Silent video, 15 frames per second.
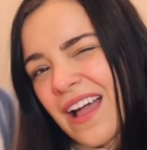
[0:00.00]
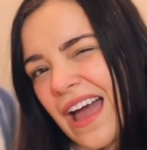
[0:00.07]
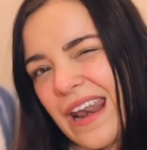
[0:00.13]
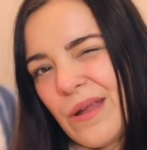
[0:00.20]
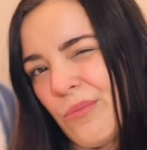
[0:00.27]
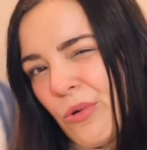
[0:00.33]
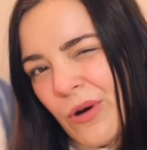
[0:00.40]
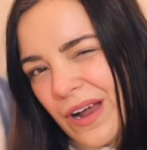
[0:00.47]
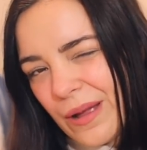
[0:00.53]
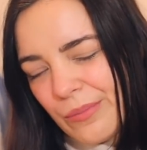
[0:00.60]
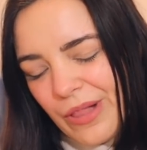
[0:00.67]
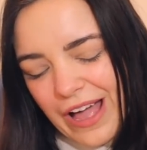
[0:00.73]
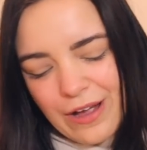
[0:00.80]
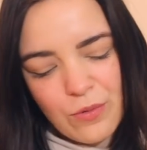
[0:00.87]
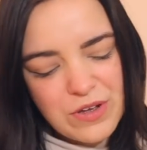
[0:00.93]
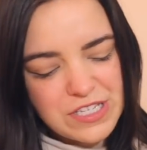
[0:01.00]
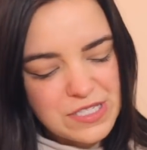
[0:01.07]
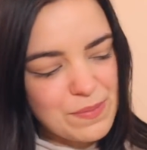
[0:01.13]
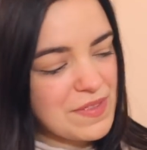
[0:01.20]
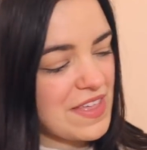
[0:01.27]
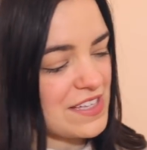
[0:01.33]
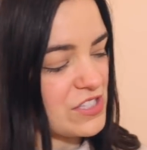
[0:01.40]
kind of boring black
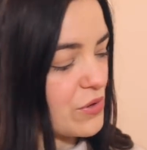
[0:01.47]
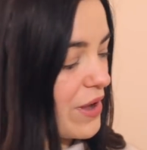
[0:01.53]
ones, but that's